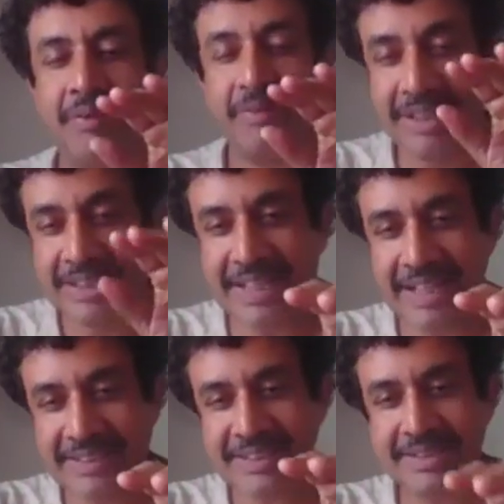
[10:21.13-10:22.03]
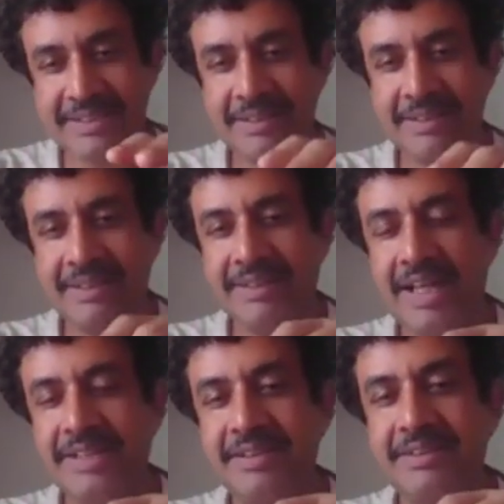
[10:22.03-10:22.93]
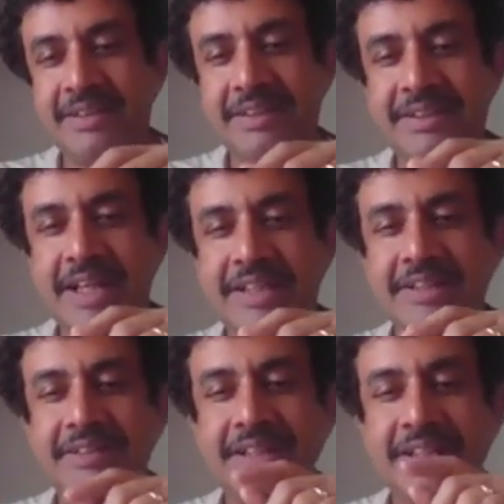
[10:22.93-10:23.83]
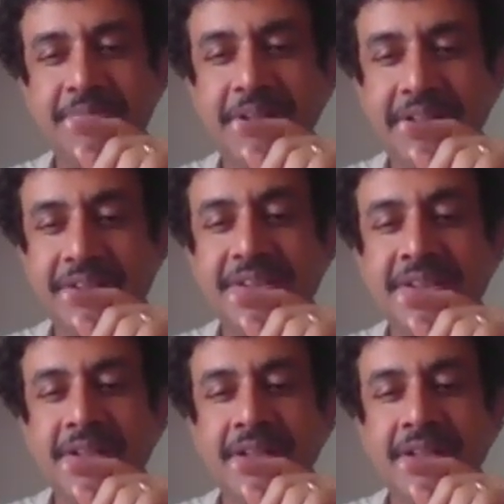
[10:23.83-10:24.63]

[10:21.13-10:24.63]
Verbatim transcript: only text uh, in that uh, in that in that period.